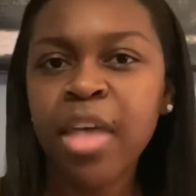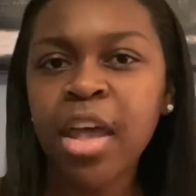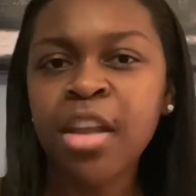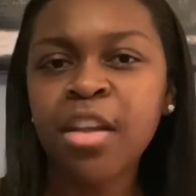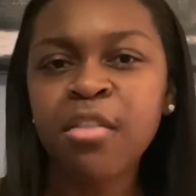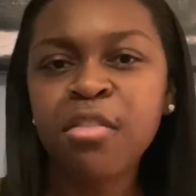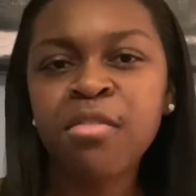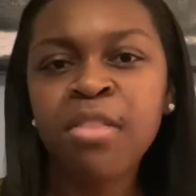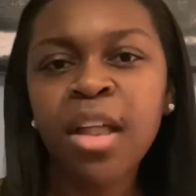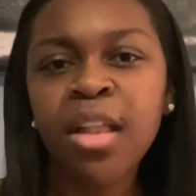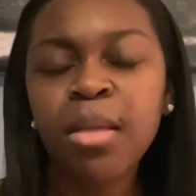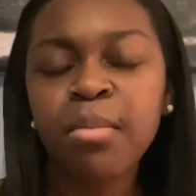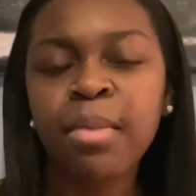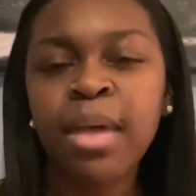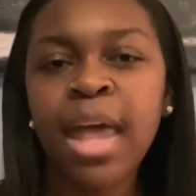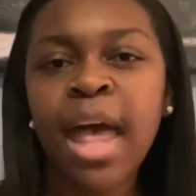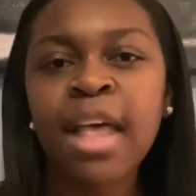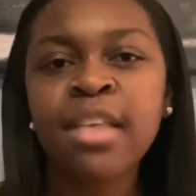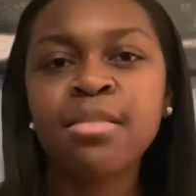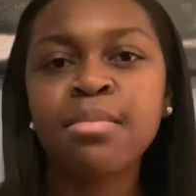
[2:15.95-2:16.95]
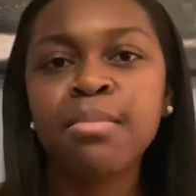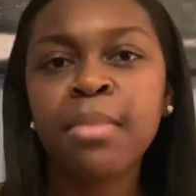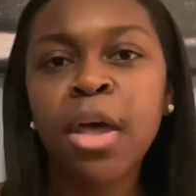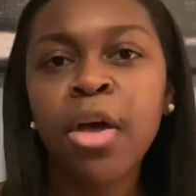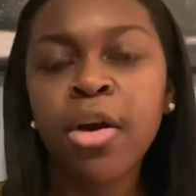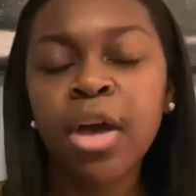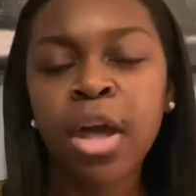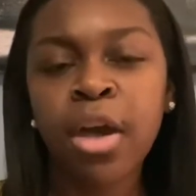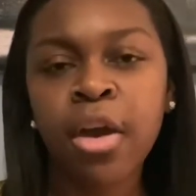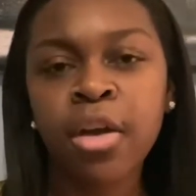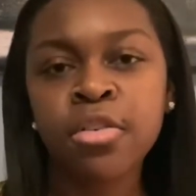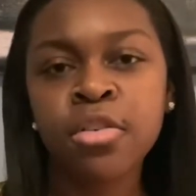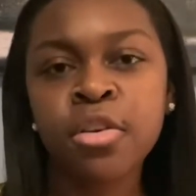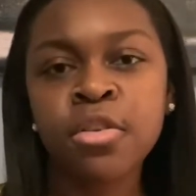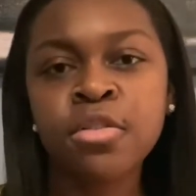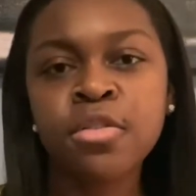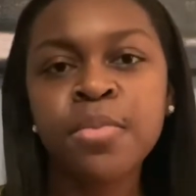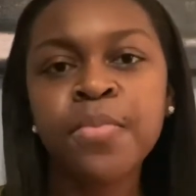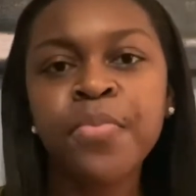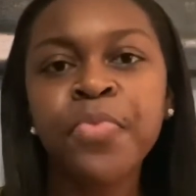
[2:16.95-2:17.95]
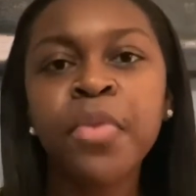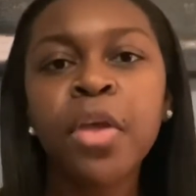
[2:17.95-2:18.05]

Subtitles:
and development as male characters.